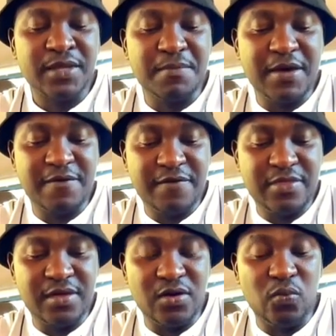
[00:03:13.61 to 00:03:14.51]
my
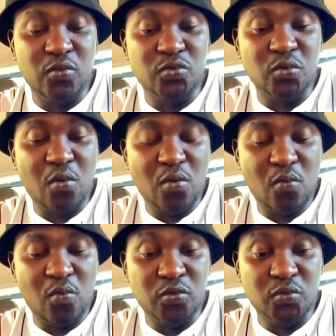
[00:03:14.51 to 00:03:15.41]
father
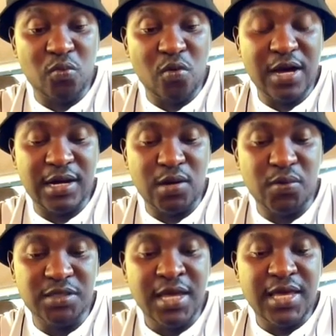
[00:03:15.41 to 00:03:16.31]
would walk
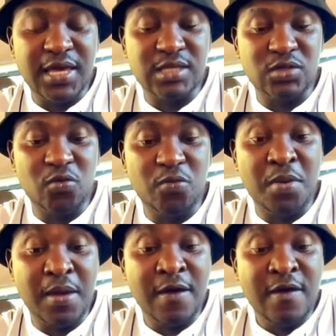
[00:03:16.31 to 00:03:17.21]
around as he would
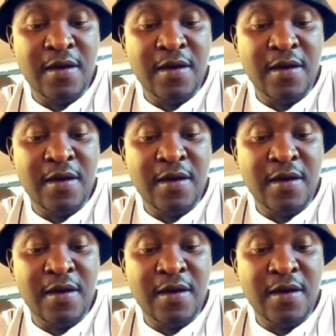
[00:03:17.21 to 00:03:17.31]
be